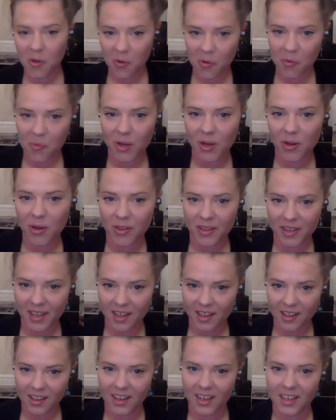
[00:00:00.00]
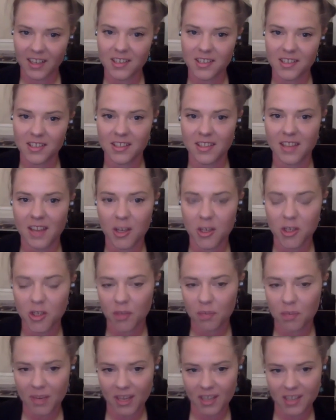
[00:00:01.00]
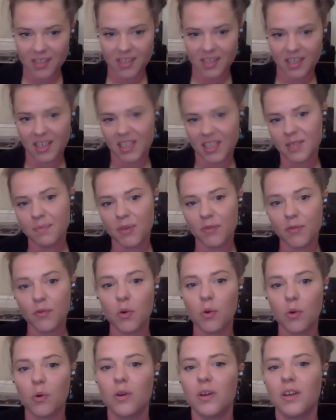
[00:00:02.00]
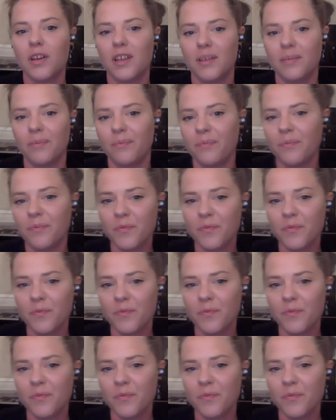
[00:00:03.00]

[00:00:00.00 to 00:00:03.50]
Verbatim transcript: normally all the calculations and that are done by engineers before, um,